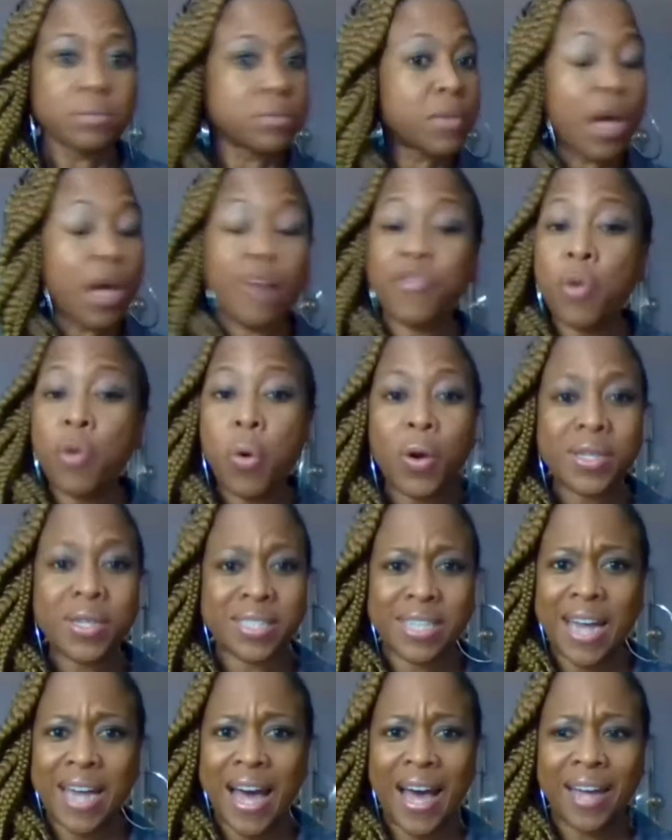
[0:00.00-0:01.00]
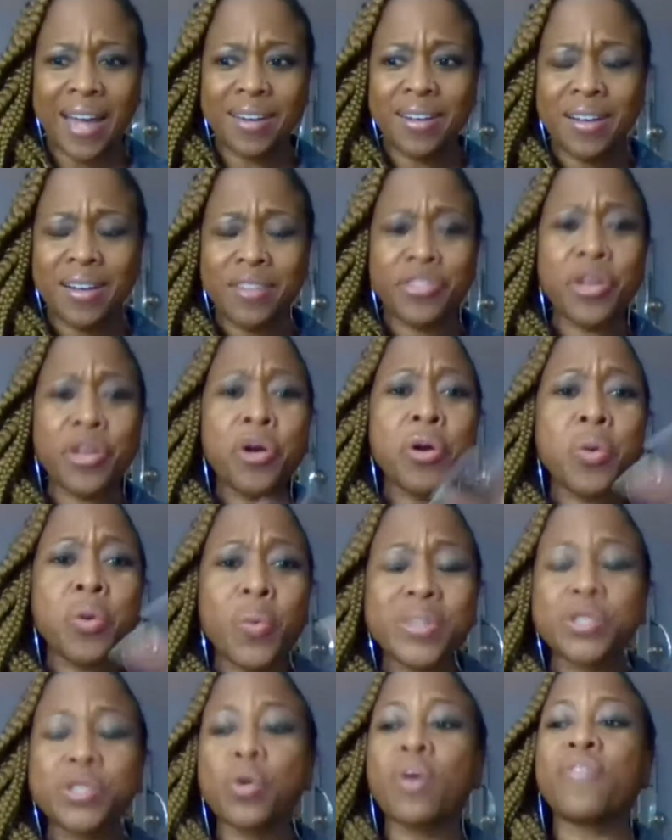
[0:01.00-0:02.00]
Of course not. They're going to
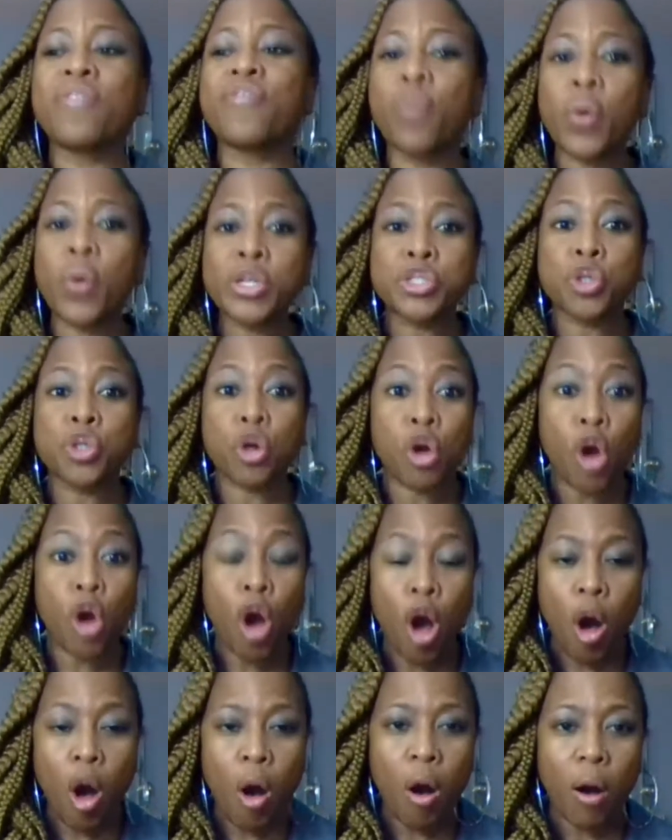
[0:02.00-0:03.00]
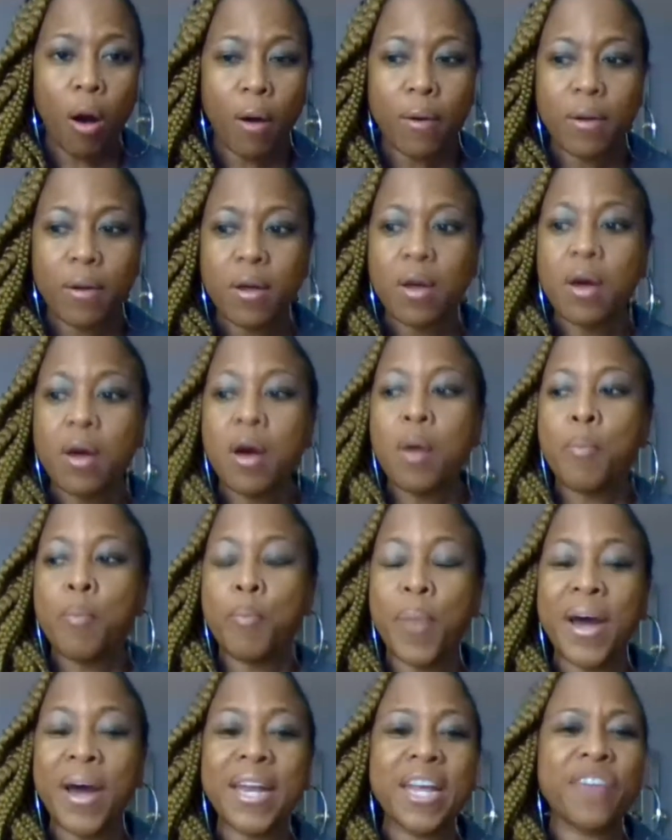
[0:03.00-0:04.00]
want to avoid your call.
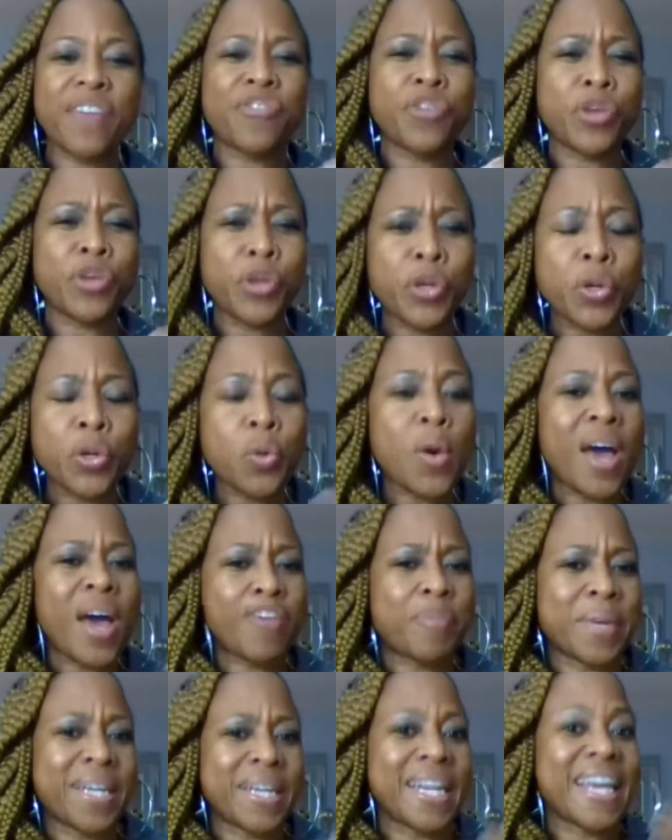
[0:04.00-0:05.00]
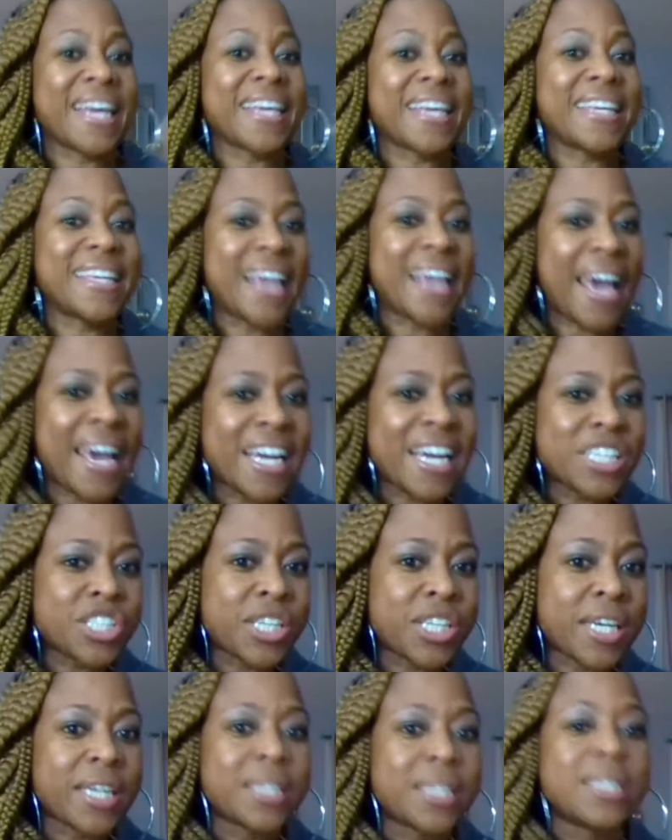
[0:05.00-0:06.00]
But if you have been
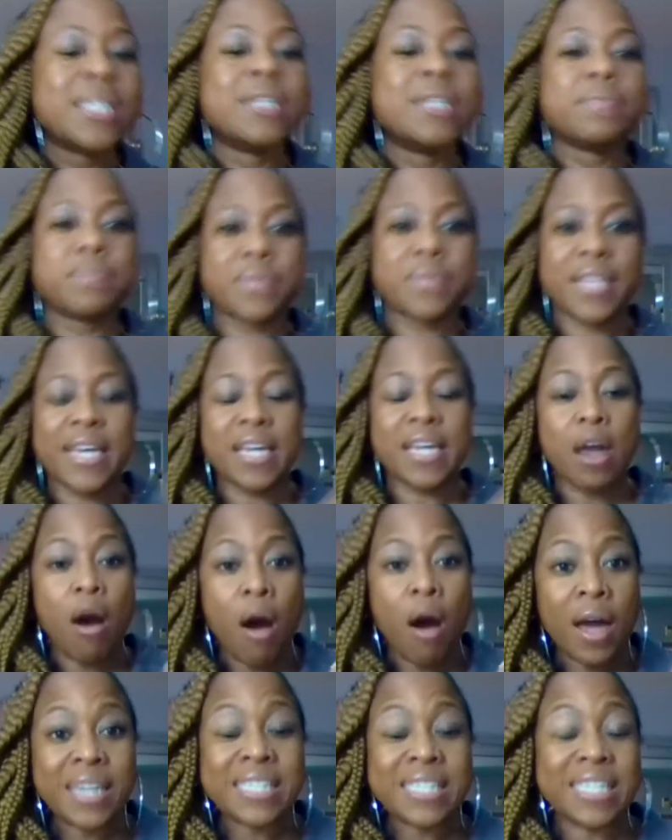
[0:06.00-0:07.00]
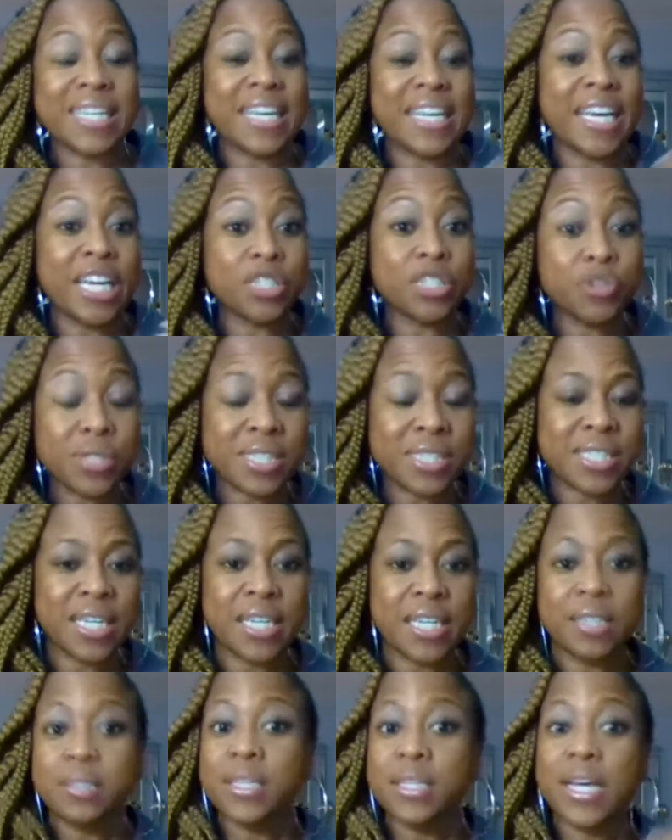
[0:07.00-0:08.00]
engaging and honestly
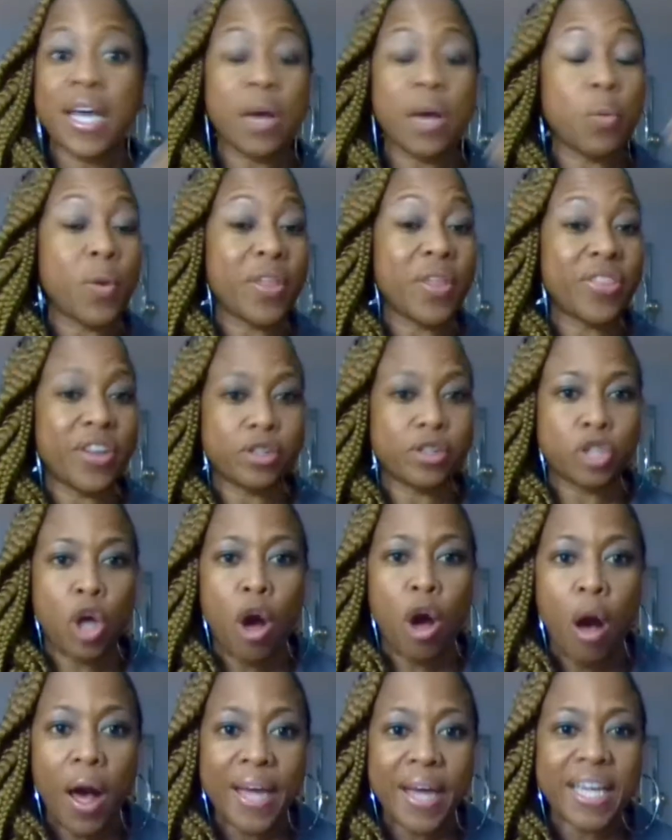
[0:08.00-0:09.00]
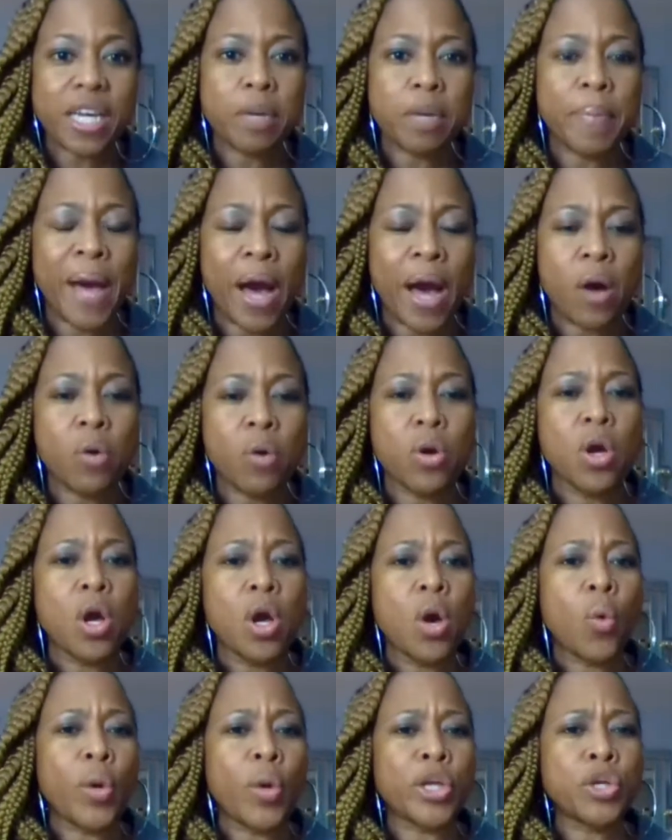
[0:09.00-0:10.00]
interested in what they're talking about,
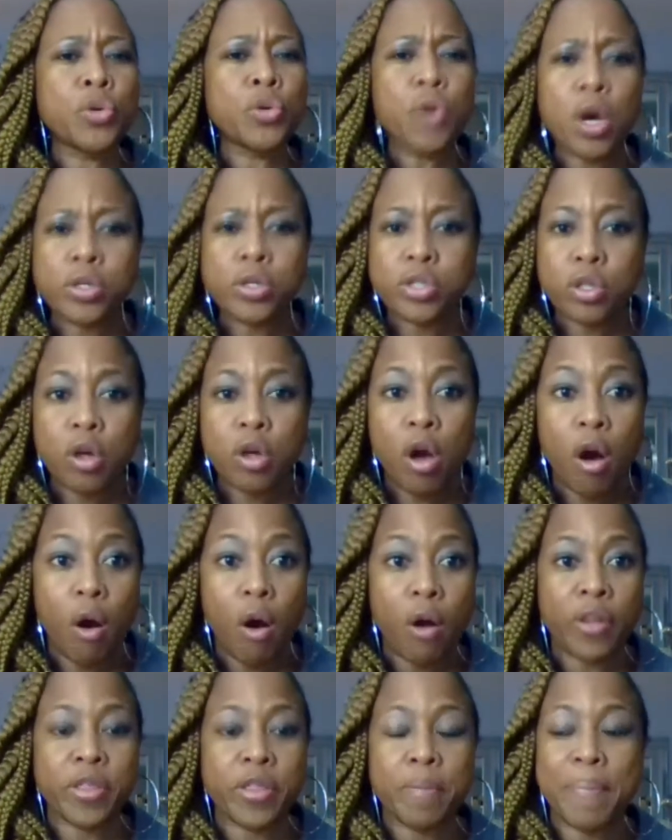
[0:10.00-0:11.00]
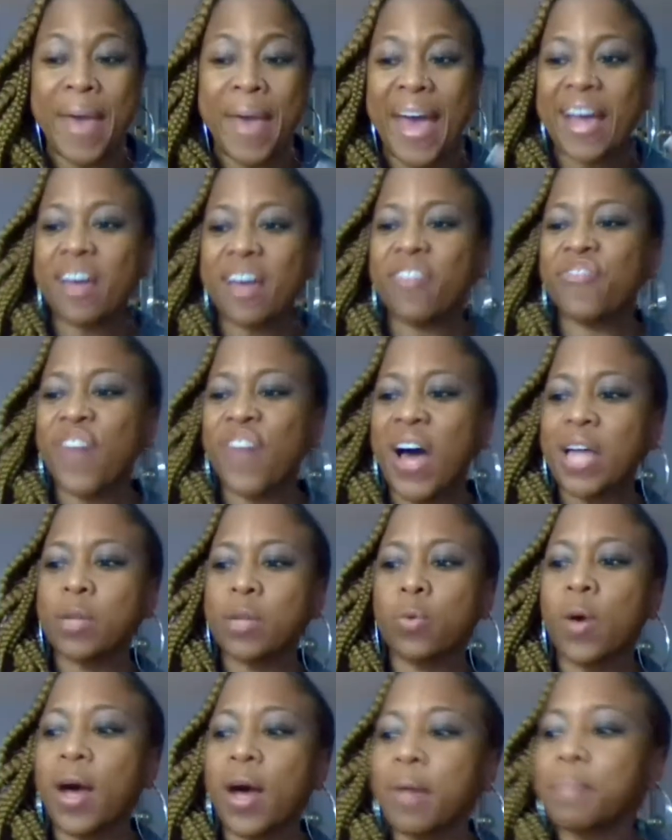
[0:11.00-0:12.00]
when you go to call them back and
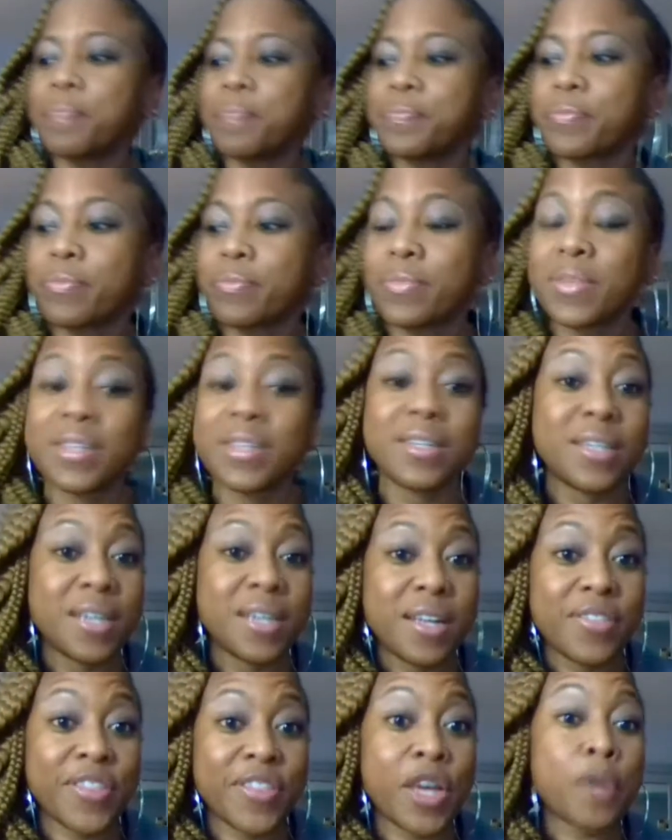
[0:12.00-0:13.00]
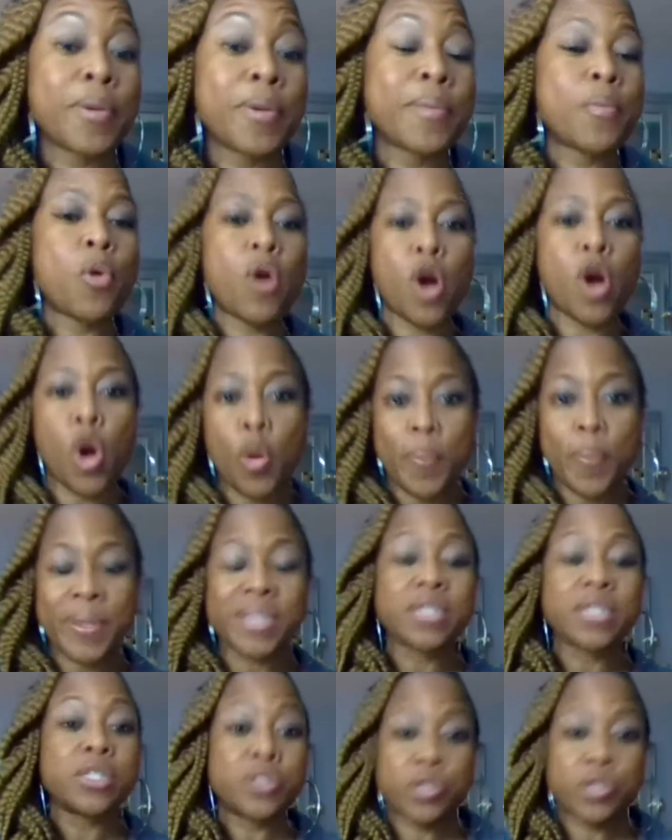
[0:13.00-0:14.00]
follow up, they'll be more
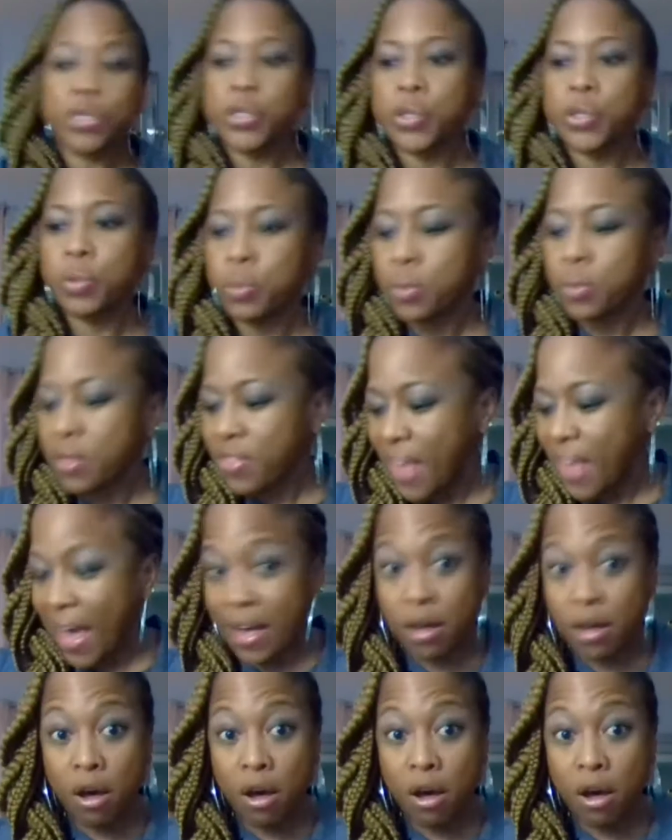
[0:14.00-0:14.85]
open to that